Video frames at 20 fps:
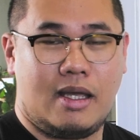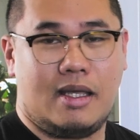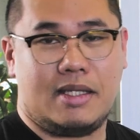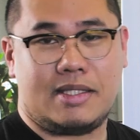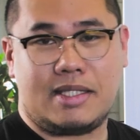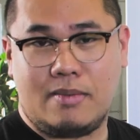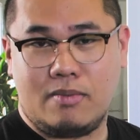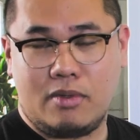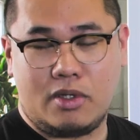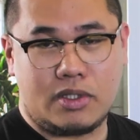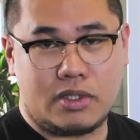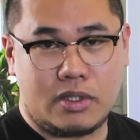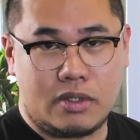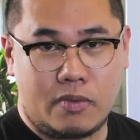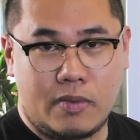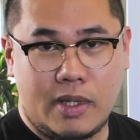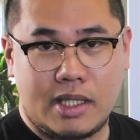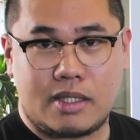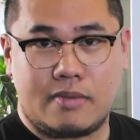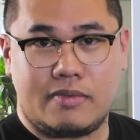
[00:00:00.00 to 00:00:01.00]
similar to the
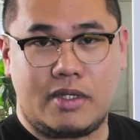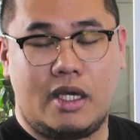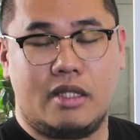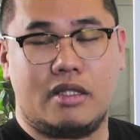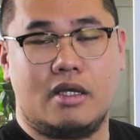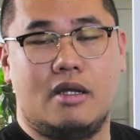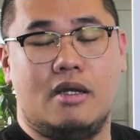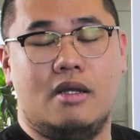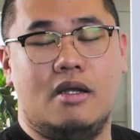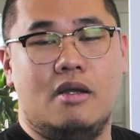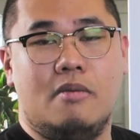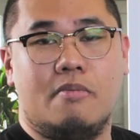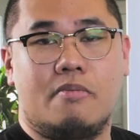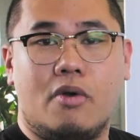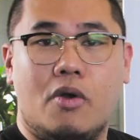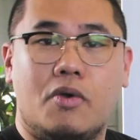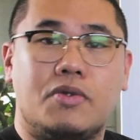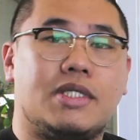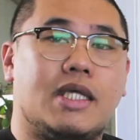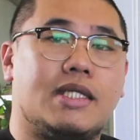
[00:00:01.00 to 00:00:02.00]
rest of the other
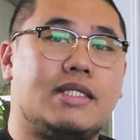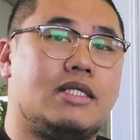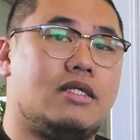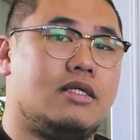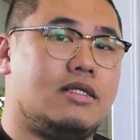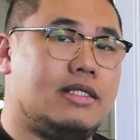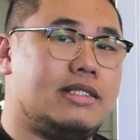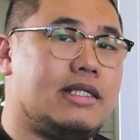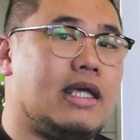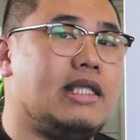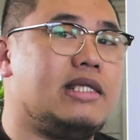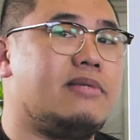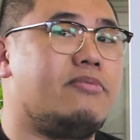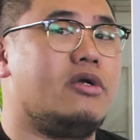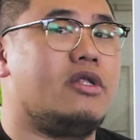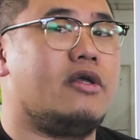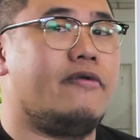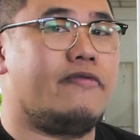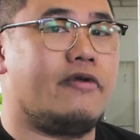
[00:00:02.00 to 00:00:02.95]
process in a design sprint.